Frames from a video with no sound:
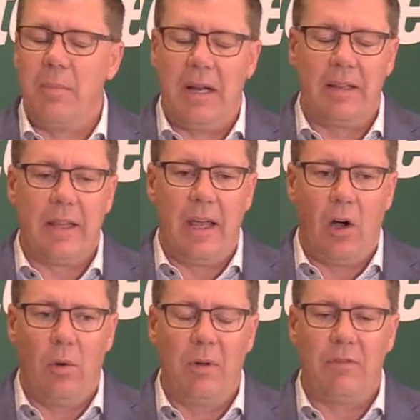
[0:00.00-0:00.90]
been at the
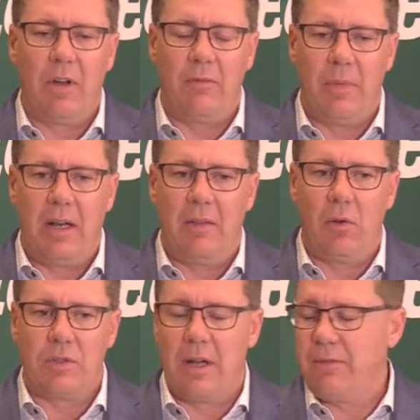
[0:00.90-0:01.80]
helm of many of
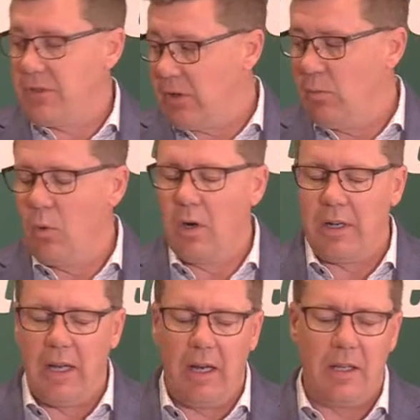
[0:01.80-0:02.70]
those efforts. I know
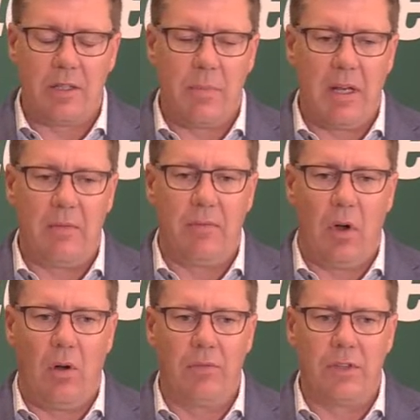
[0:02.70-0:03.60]
Warren Keating has been
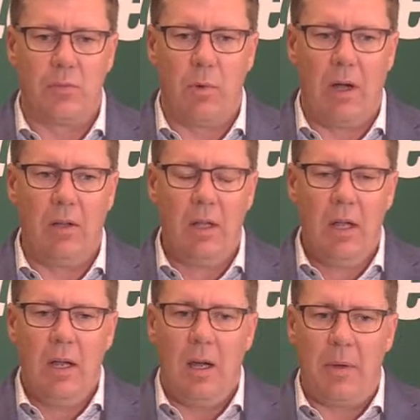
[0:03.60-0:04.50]
involved as well,
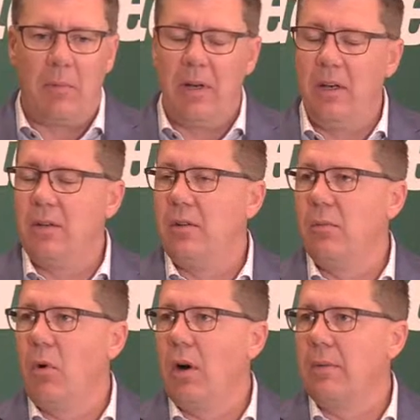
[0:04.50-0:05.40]
and we need to
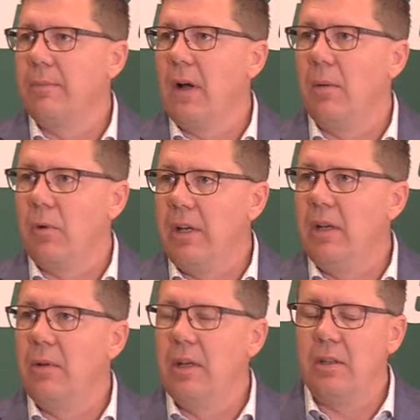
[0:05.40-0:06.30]
do more. We
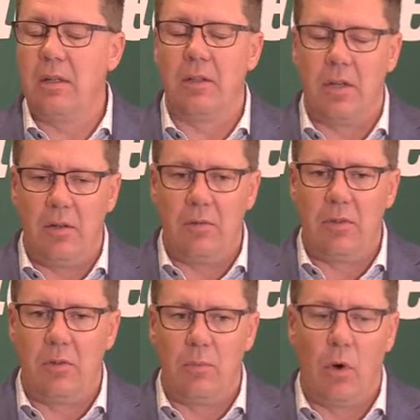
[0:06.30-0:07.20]
need to continue
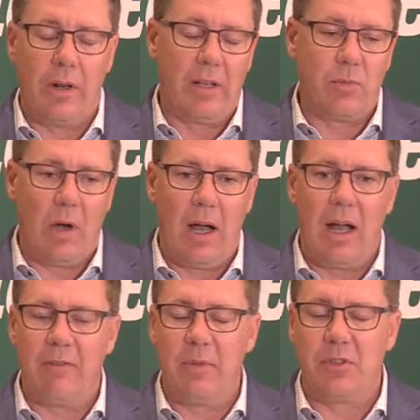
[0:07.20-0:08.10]
to do more, and that's why
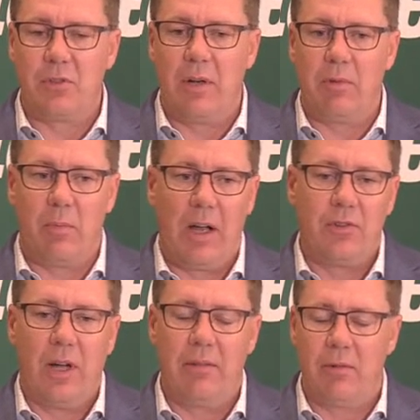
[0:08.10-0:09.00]
I have been straight with my
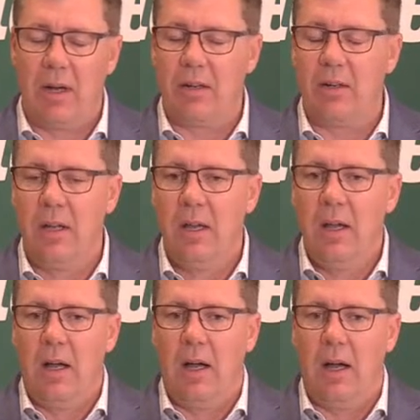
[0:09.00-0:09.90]
driving record
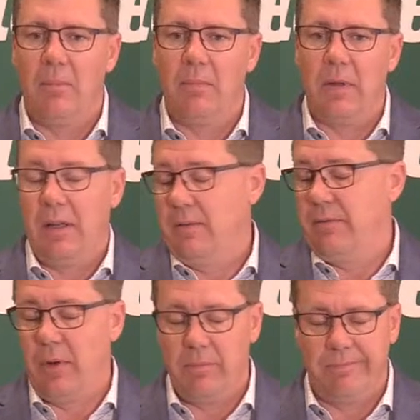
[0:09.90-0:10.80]

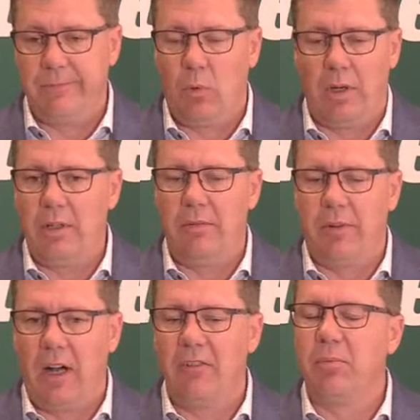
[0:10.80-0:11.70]
from
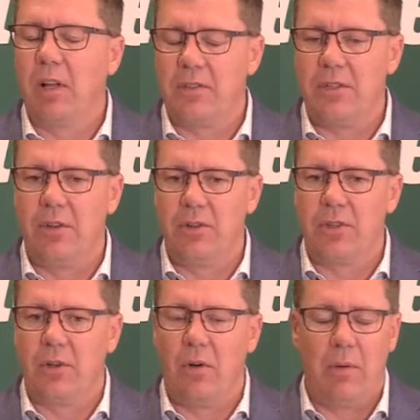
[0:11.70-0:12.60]
25 plus
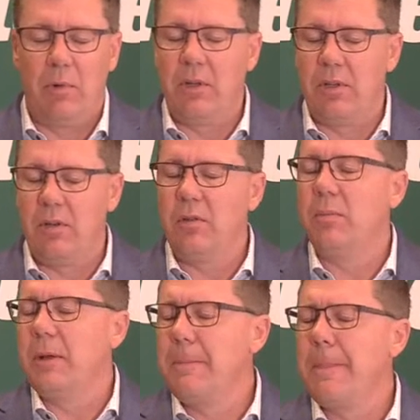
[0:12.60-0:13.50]
years ago, and will continue
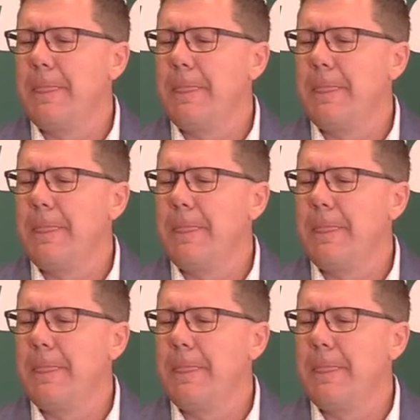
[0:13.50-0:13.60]
to be.